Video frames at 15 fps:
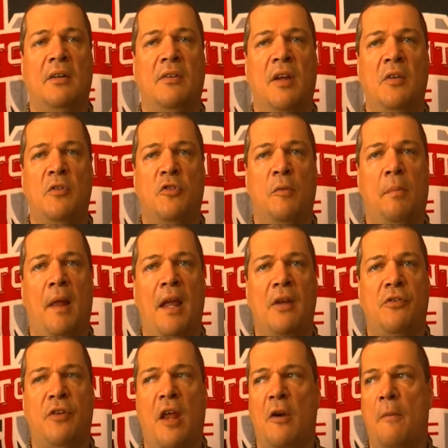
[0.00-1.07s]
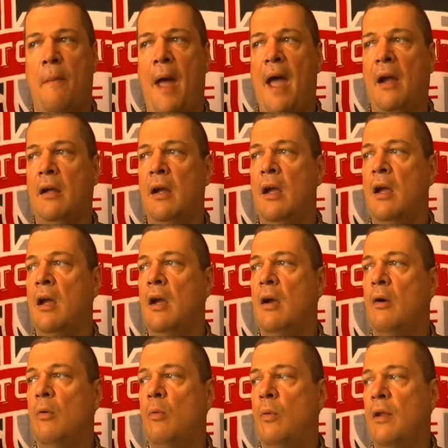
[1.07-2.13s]
continues to play at center back
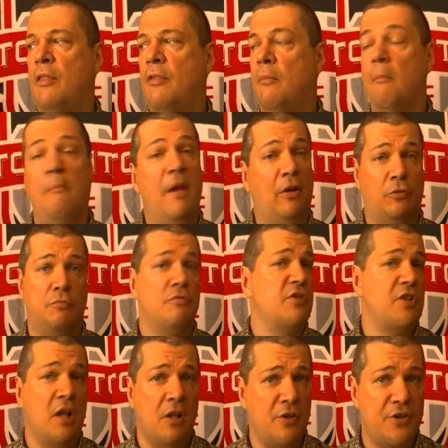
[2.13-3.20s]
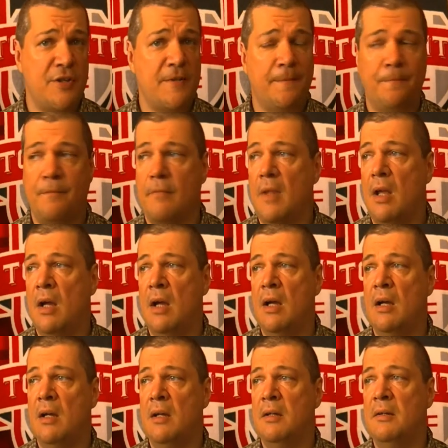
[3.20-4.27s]
with mixed results.
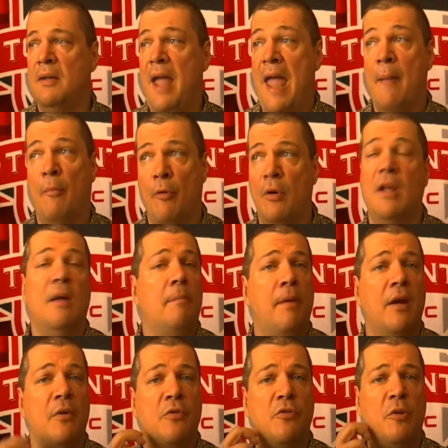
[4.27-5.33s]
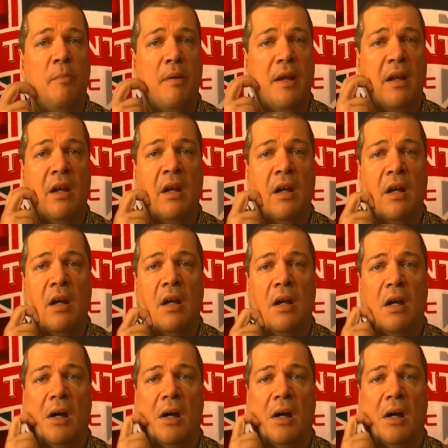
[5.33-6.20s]
Emery appears to be